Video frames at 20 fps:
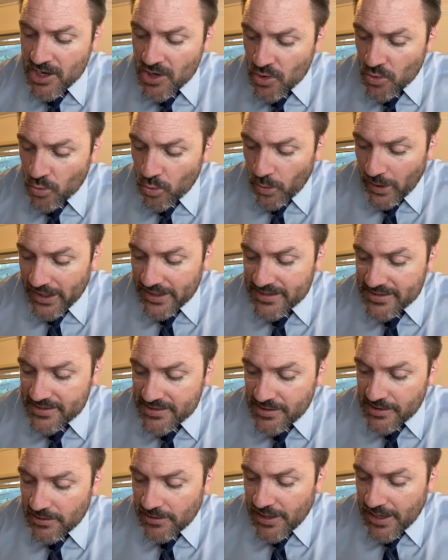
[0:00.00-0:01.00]
we
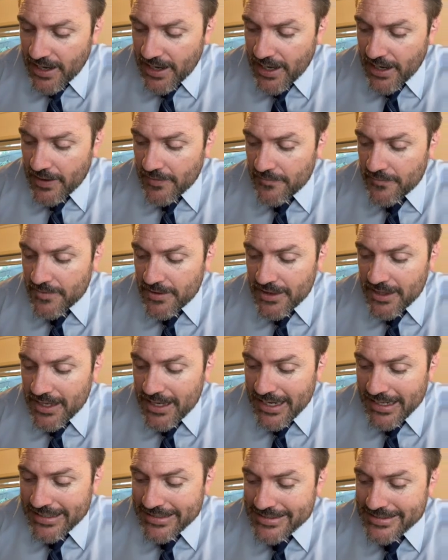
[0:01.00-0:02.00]
still have the
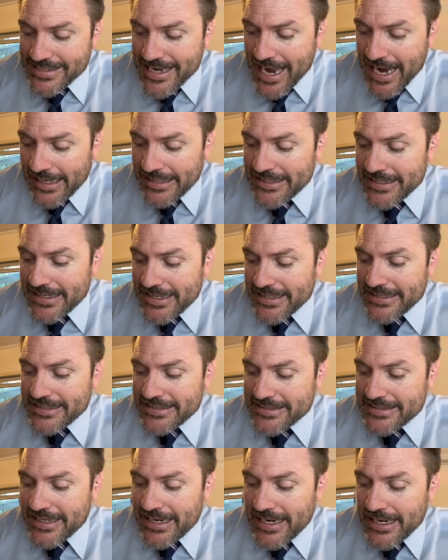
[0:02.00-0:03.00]
exact
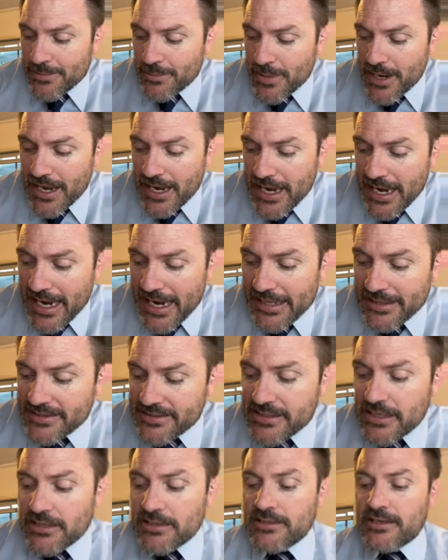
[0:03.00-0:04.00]
same
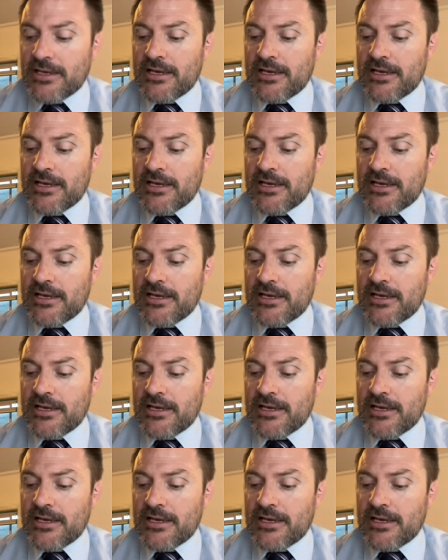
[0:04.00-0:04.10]
answer.